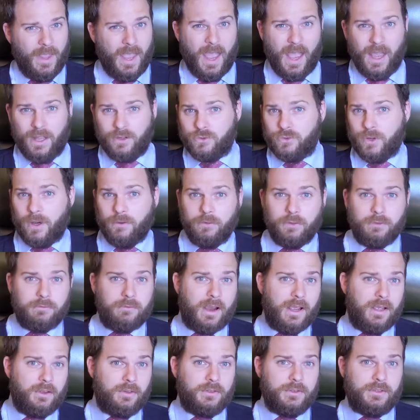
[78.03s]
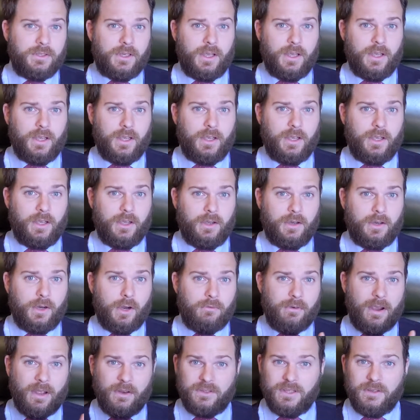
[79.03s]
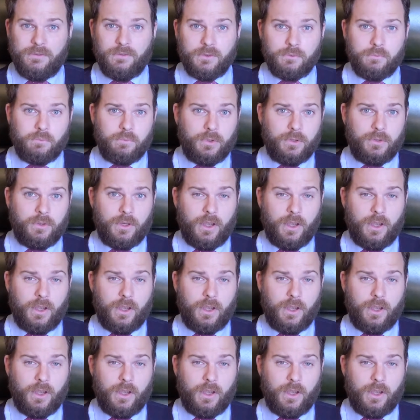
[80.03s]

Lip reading: and travelled around different